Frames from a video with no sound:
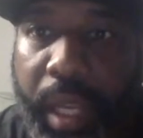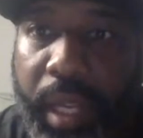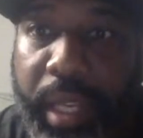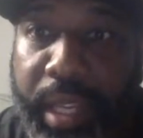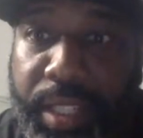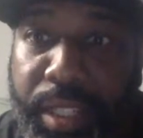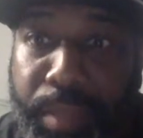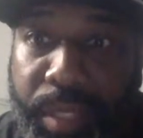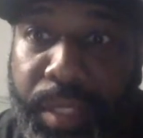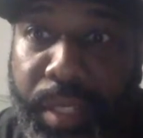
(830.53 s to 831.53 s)
Yeah,
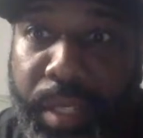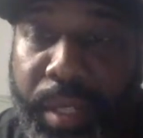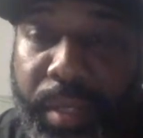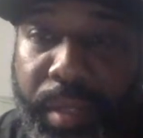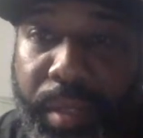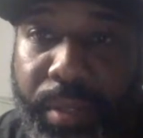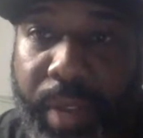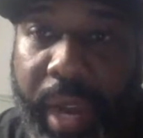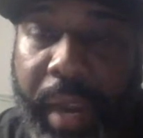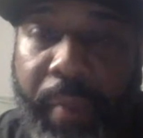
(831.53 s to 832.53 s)
Simpsons are
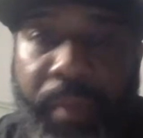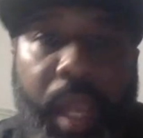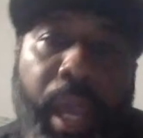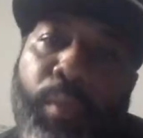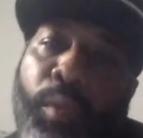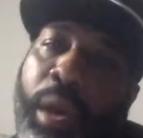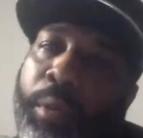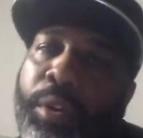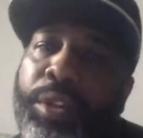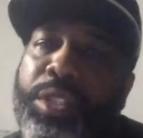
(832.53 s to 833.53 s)
fire. And while
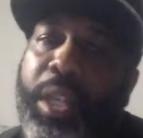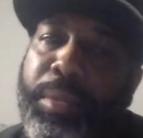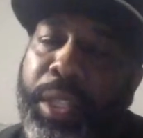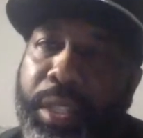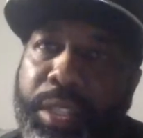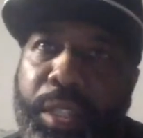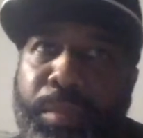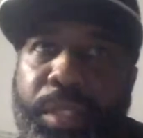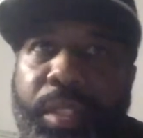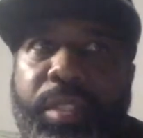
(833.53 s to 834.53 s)
we're on the subject of the
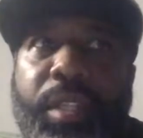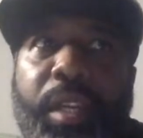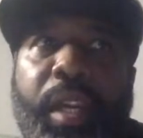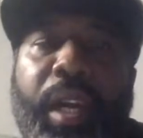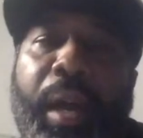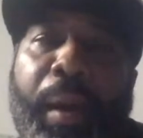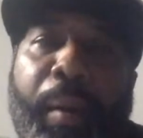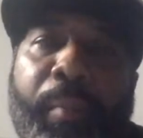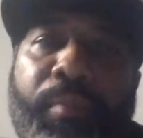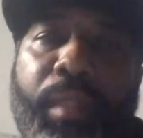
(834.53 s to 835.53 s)
Simpsons,
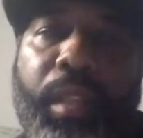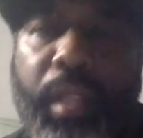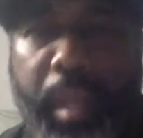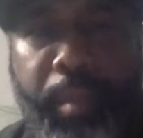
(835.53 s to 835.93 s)
let